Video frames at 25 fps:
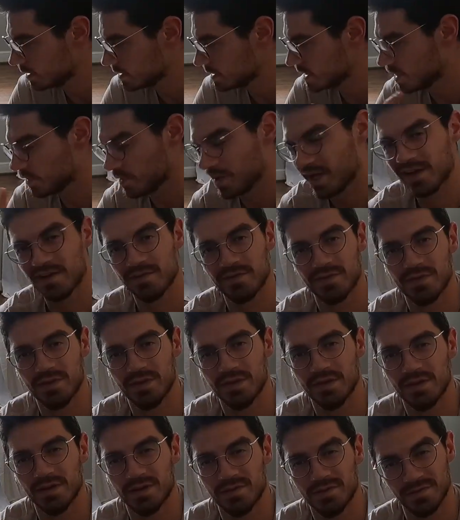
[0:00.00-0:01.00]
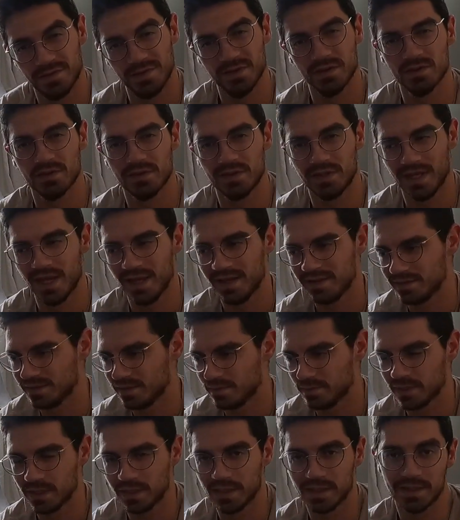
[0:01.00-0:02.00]
because I don't have the filler yet.
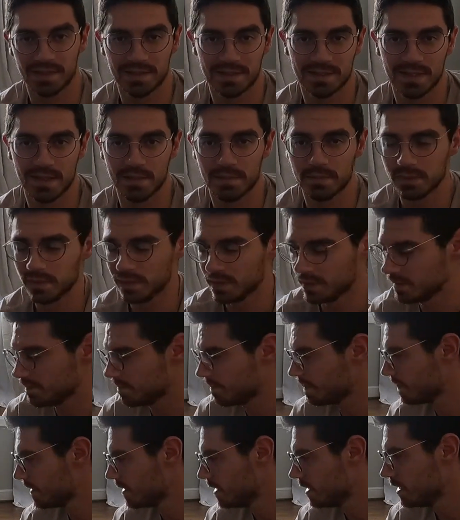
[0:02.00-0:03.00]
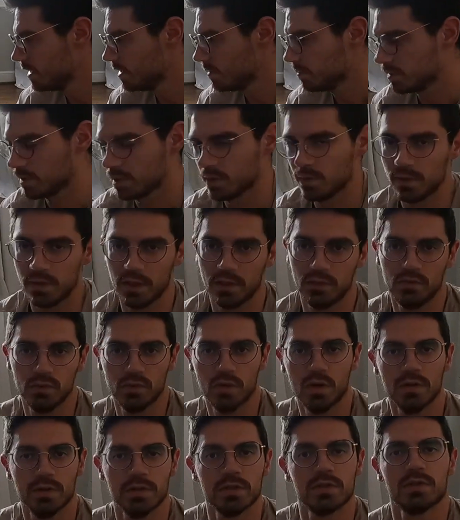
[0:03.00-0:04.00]
I'm gonna get it separately. But I wanna
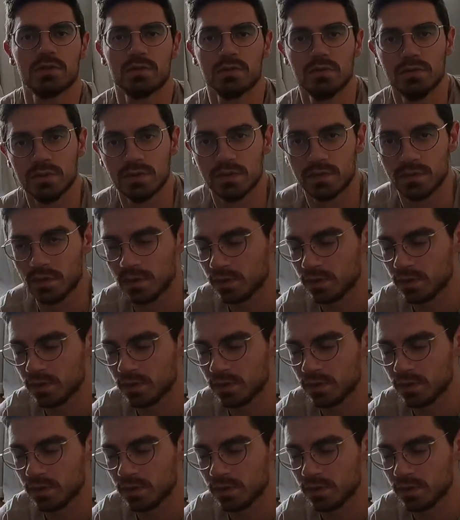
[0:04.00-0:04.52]
do all the screws